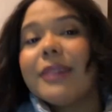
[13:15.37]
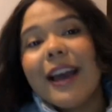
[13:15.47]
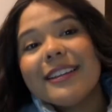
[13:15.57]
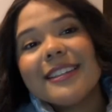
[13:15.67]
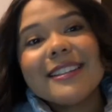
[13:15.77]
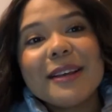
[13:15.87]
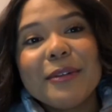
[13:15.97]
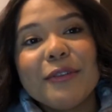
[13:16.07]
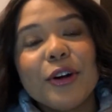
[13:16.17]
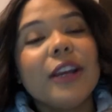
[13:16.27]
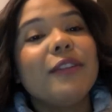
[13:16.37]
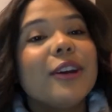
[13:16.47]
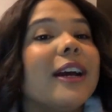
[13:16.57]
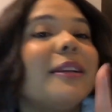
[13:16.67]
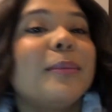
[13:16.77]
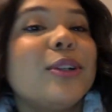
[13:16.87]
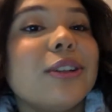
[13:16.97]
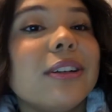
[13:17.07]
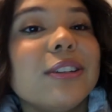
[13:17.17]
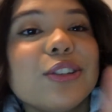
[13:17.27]
as i said before if you got
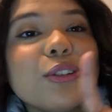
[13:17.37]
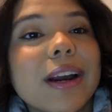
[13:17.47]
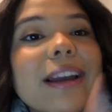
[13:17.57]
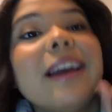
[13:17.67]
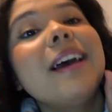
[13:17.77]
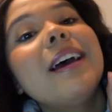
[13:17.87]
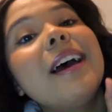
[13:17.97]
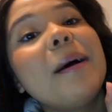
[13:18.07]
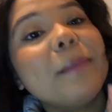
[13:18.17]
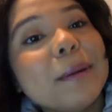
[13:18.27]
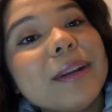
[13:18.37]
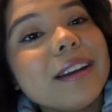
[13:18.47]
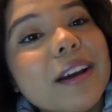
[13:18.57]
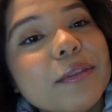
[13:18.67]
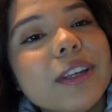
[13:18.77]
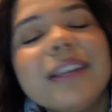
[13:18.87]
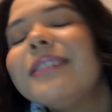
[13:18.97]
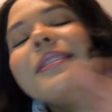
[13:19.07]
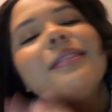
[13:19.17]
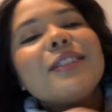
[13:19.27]
opportunity to try Panamanian coffee
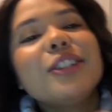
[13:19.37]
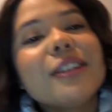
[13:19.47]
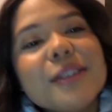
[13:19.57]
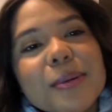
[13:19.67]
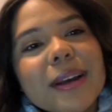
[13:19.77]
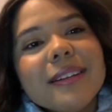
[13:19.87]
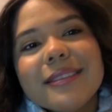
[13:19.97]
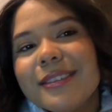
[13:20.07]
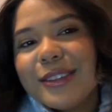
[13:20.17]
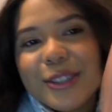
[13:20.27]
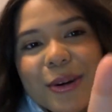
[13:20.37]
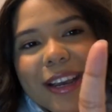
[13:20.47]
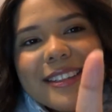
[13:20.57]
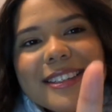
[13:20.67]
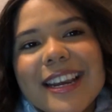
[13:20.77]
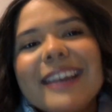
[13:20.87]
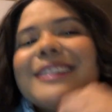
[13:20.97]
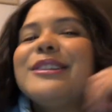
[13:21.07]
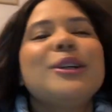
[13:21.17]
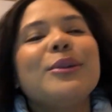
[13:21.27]
just do it don't
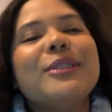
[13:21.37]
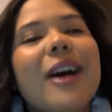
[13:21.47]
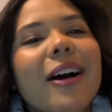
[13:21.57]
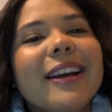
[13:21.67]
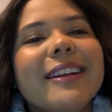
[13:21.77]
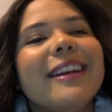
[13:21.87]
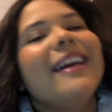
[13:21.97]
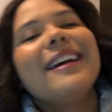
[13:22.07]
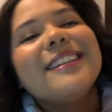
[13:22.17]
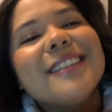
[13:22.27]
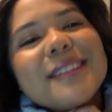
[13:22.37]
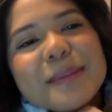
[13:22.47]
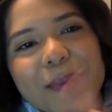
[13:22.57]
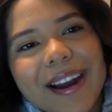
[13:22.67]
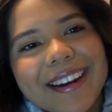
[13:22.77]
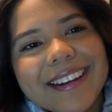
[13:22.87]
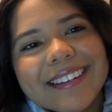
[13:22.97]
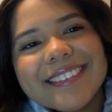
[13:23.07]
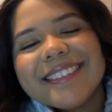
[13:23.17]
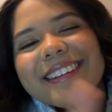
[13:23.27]
hesitate don't doubt it just bite it
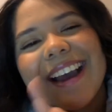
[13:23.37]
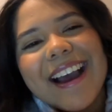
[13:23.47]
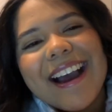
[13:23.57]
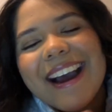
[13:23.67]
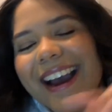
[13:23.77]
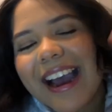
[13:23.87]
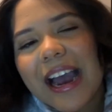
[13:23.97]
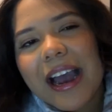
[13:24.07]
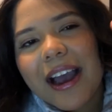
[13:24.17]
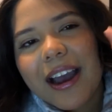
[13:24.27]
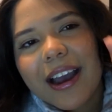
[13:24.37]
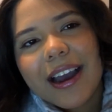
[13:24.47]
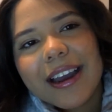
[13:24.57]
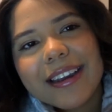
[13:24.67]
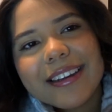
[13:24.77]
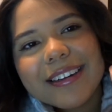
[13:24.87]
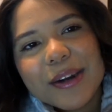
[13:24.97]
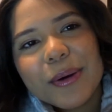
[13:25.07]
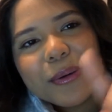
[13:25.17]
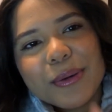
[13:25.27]
i
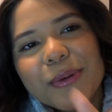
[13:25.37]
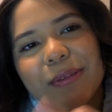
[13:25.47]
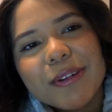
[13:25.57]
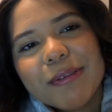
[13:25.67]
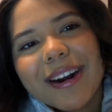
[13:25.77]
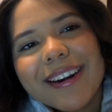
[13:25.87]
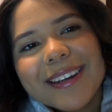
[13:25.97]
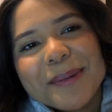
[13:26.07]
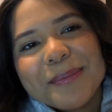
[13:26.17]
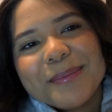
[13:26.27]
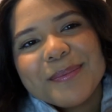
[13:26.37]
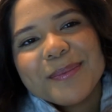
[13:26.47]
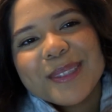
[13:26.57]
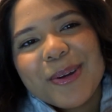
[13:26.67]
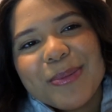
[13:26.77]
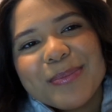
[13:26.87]
know you won't regret it so